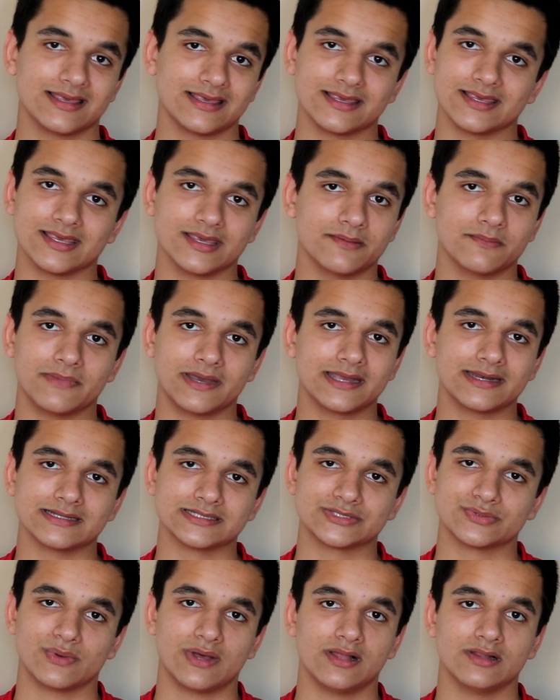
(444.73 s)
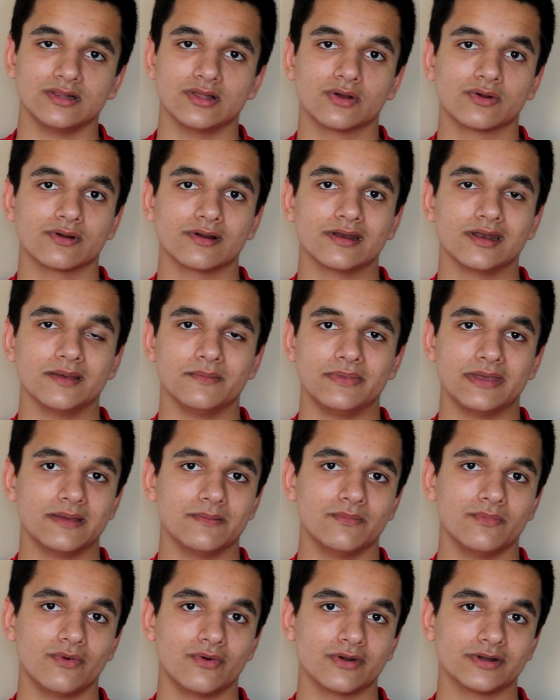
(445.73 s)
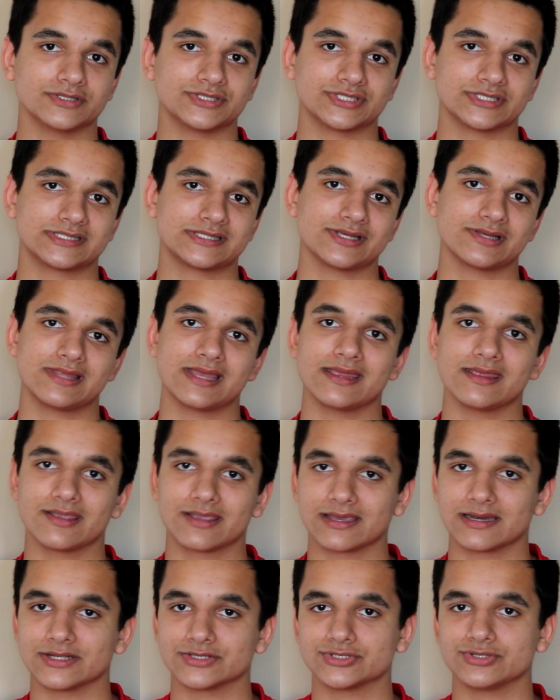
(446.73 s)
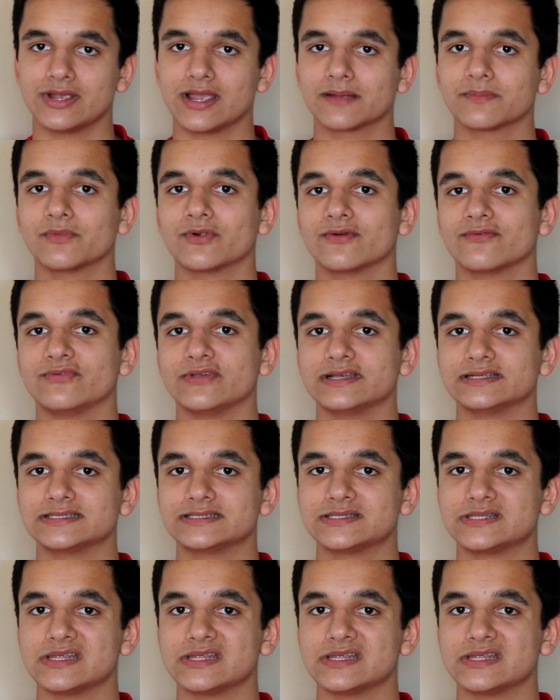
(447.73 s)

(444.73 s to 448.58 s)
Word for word: You might as well lower it a bit more just so that you can attract more fans